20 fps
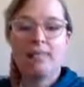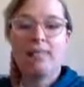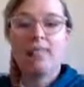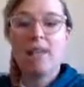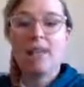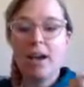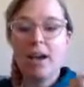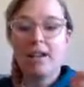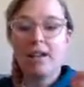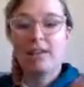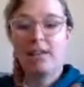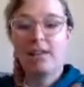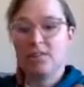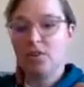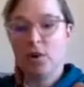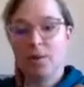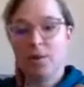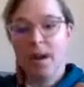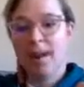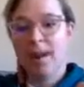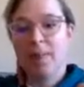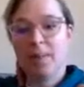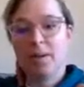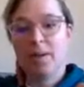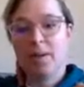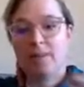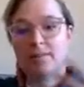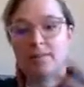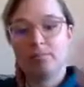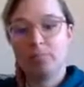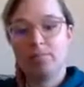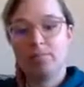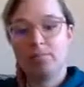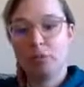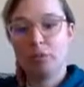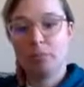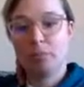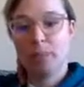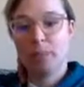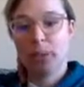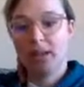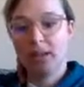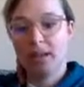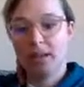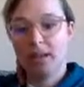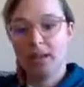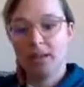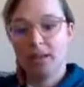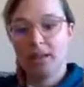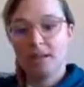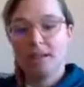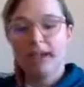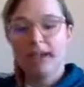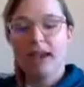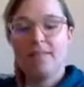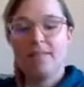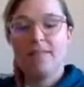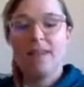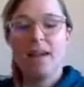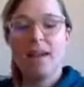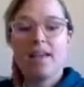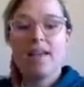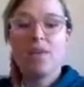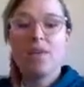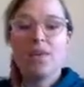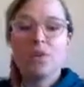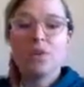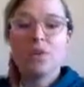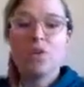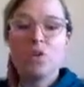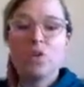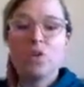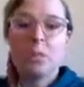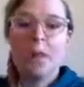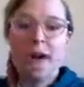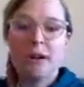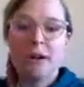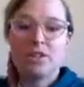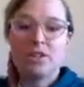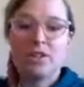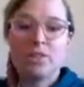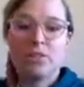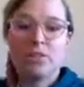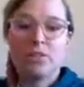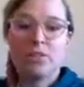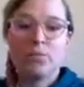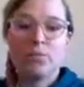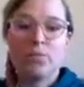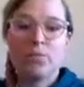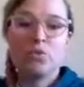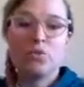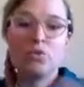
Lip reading: to go ahead and make it pretty. And then the soap actually is what